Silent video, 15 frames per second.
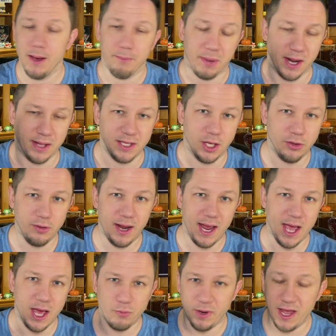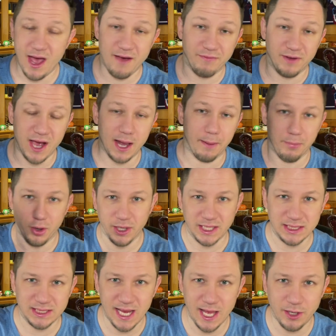But on the other hand, we have kind of Bernie
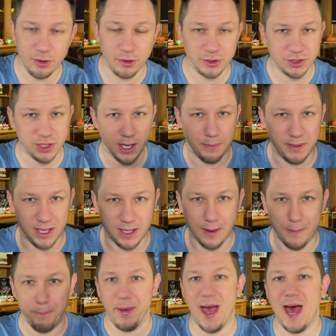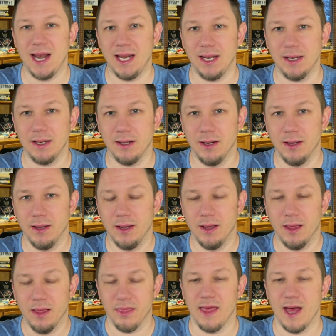Sanders going to be combating
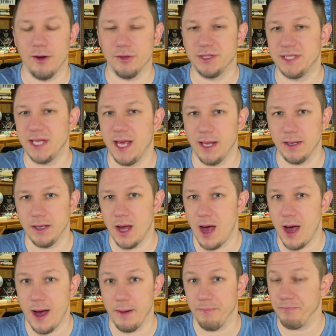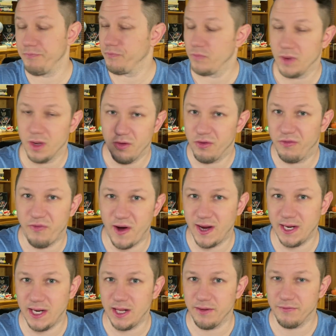that, or saying,
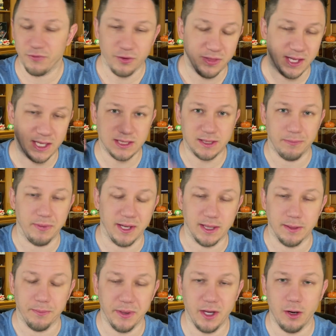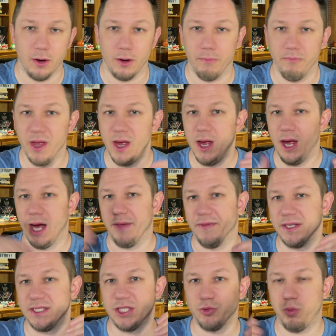fighting for things to be in the bill. And
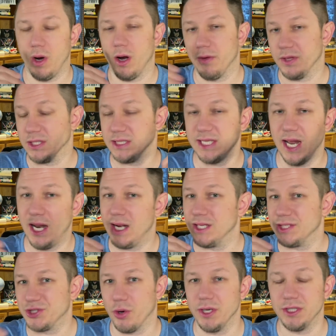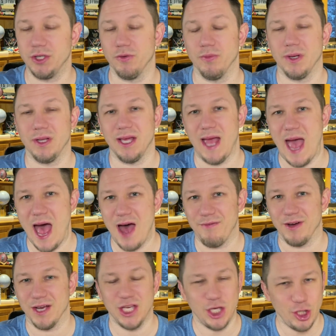this is where the Senate is going to really have
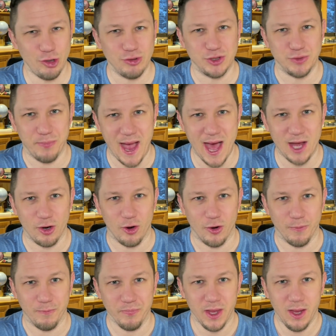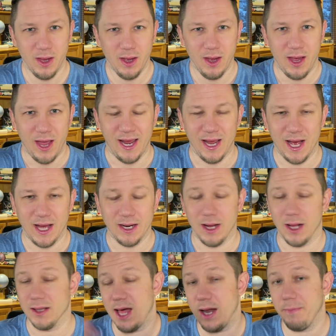a huge battle. And a
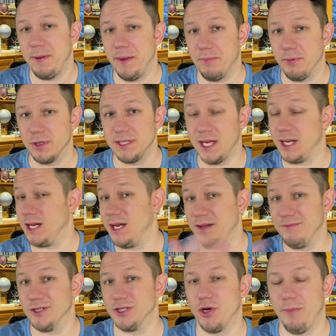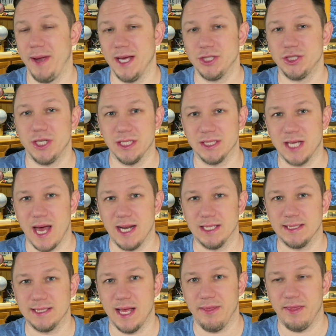lot of people are saying, and even Joe Manchin has kind of
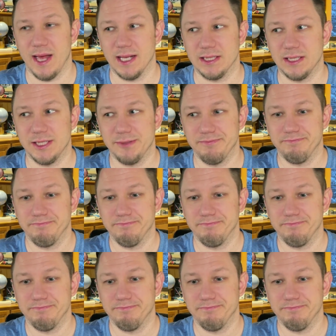said that